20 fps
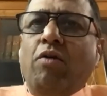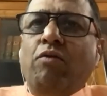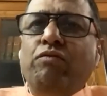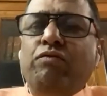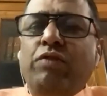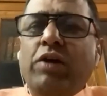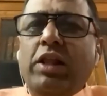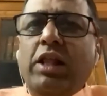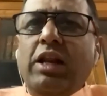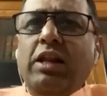
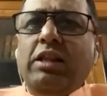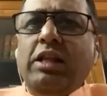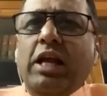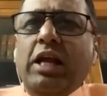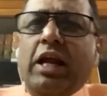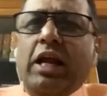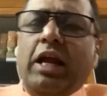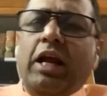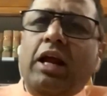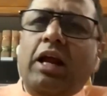whether
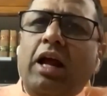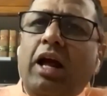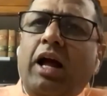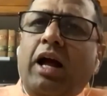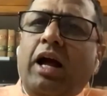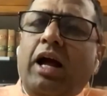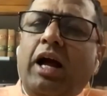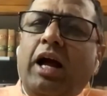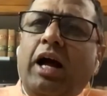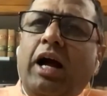the
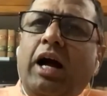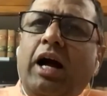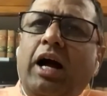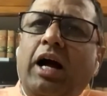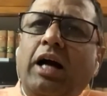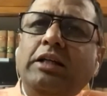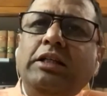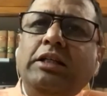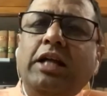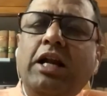
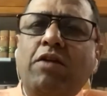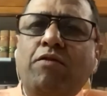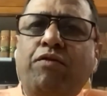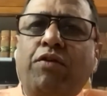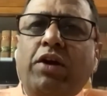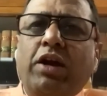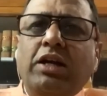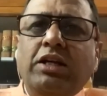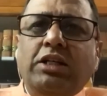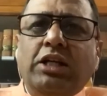
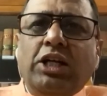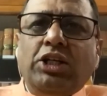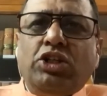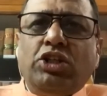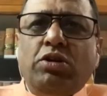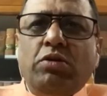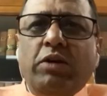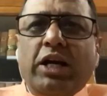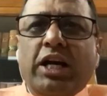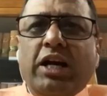inference has
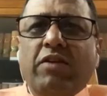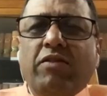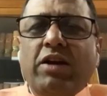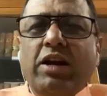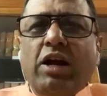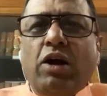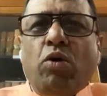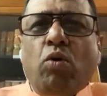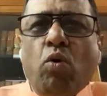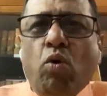to be
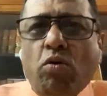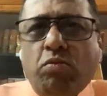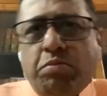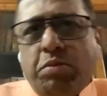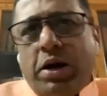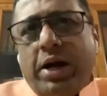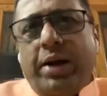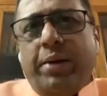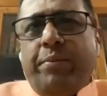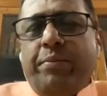given a
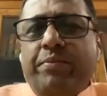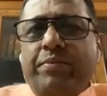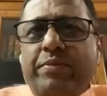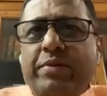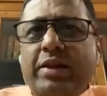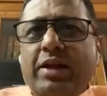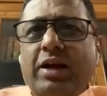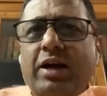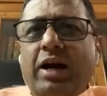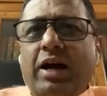go-by
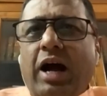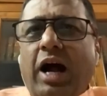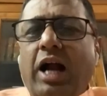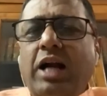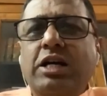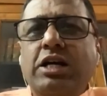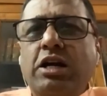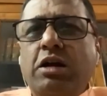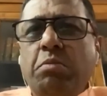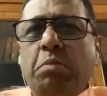
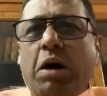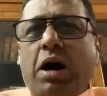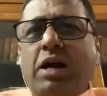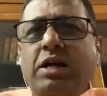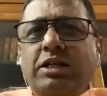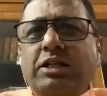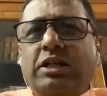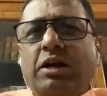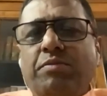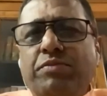and
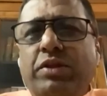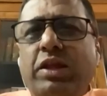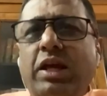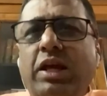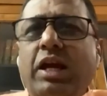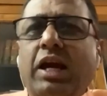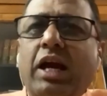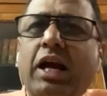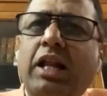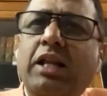demand
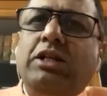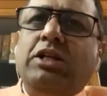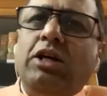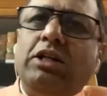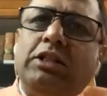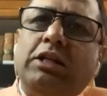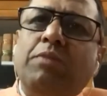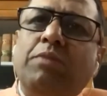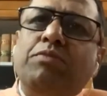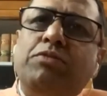something else
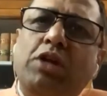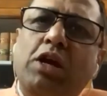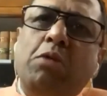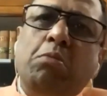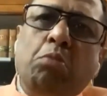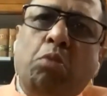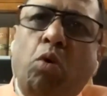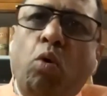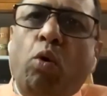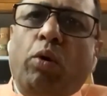or
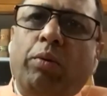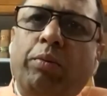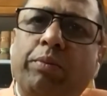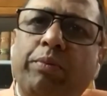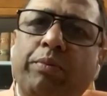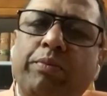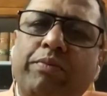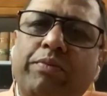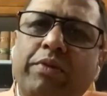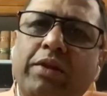something more,
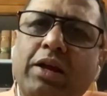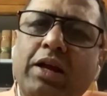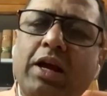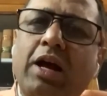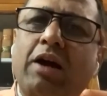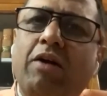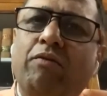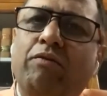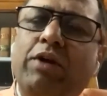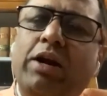
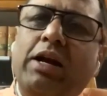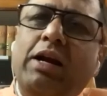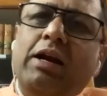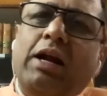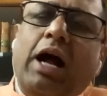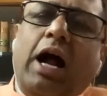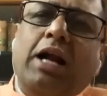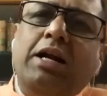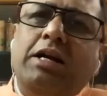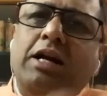when
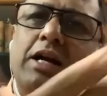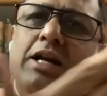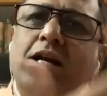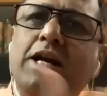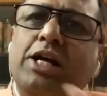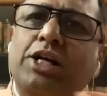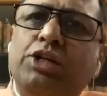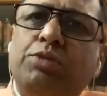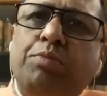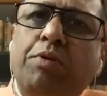100
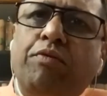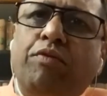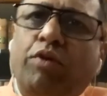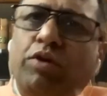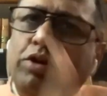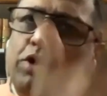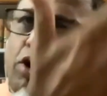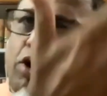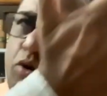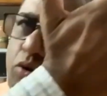years
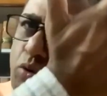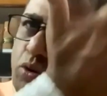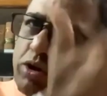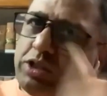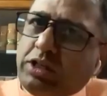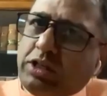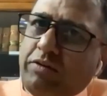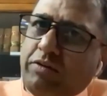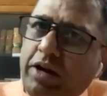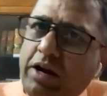before the
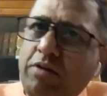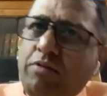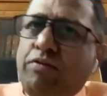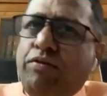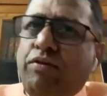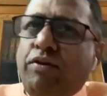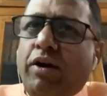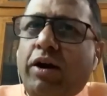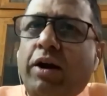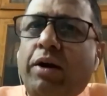courts have
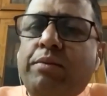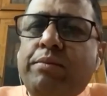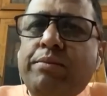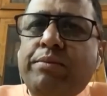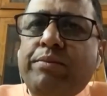inferred,